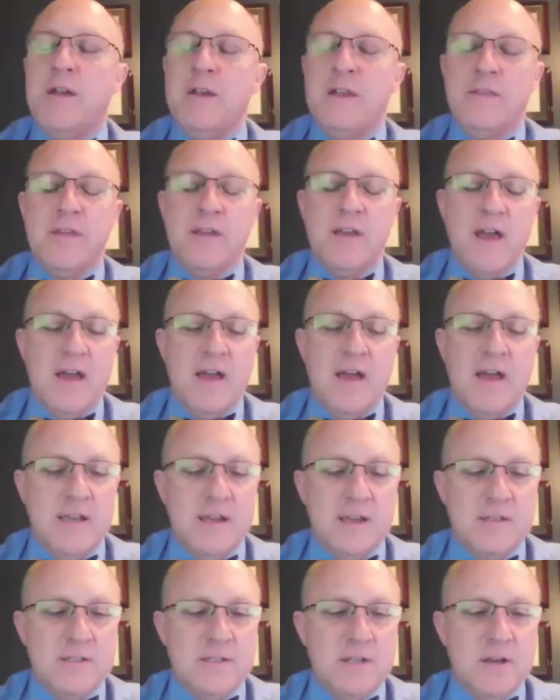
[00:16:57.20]
it in the
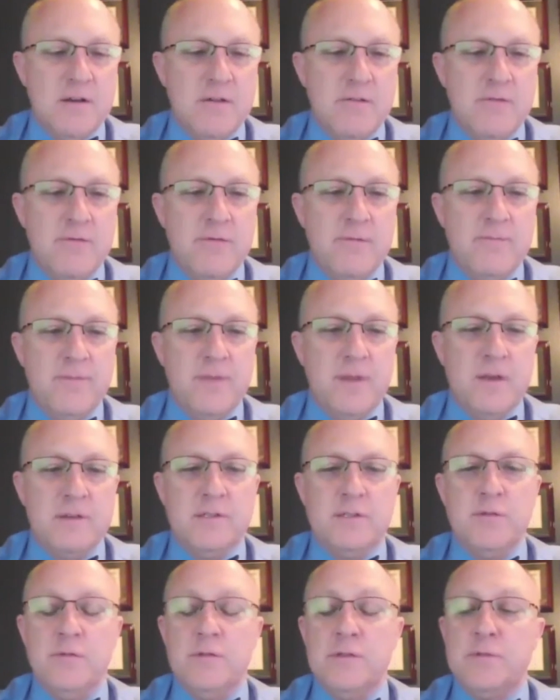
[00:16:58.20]
context of
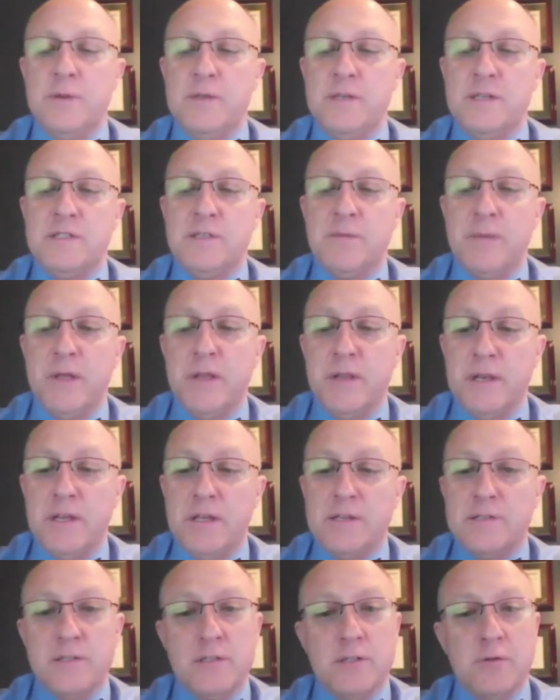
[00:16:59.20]
students with
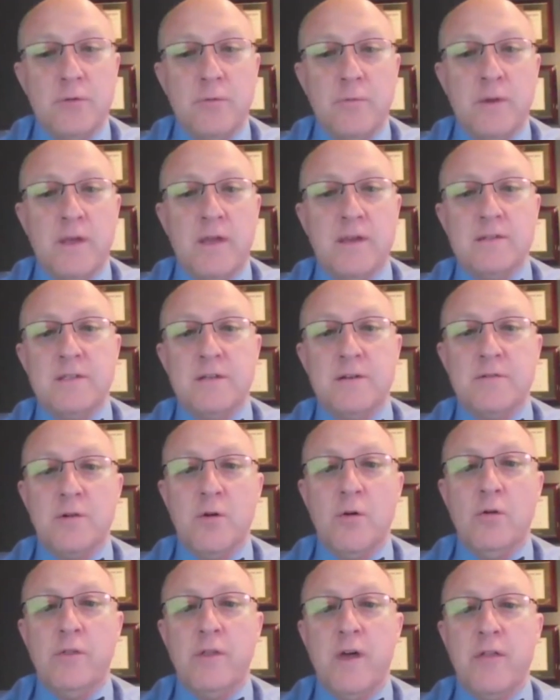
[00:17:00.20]
disabilities too, because there's a
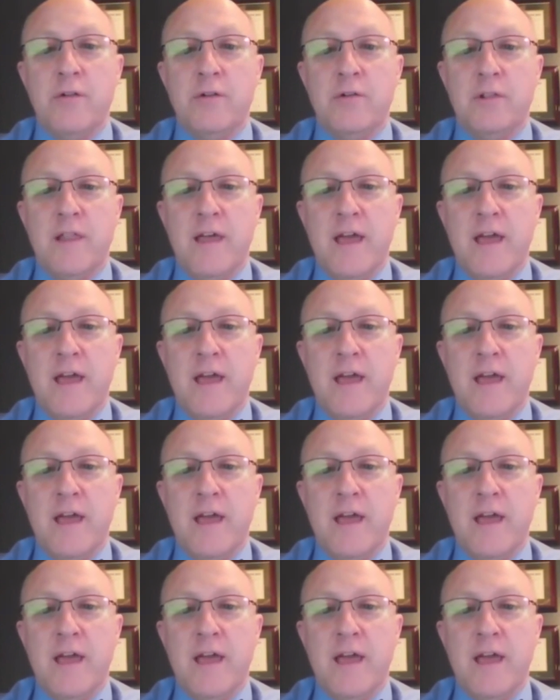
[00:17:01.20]
whole nother